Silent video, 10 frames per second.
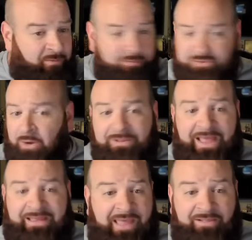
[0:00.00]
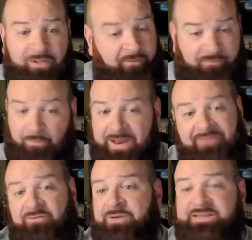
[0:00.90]
who don't like Caitlin Clark for
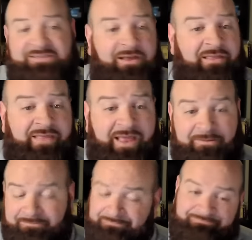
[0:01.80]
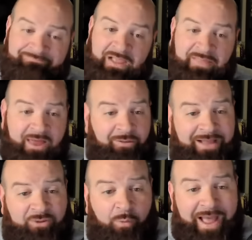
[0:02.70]
whatever reason other than they don't
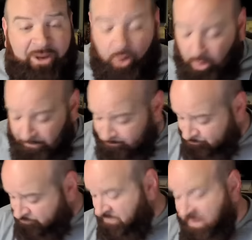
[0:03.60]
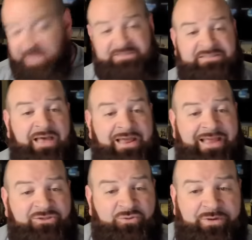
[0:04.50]
like the white girl, and she's not
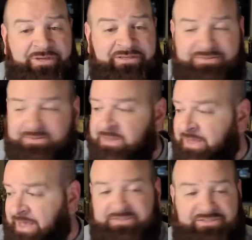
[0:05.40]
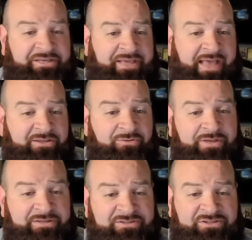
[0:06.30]
Angel Reese, and she can't do
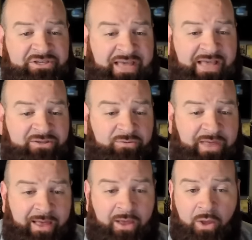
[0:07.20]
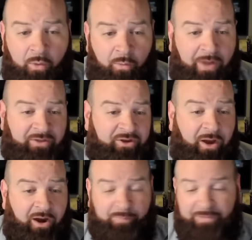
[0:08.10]
this, and she can't do that. While the
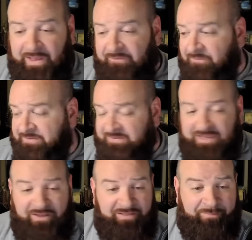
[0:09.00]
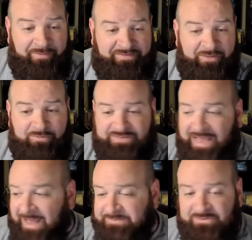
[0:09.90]
guard play for the Olympic team was
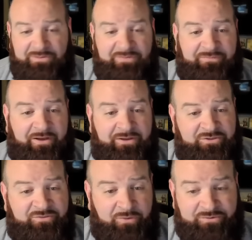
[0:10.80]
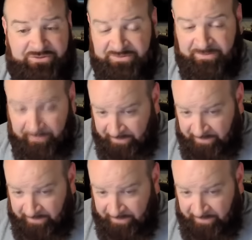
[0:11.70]
absolutely fucking atrocious.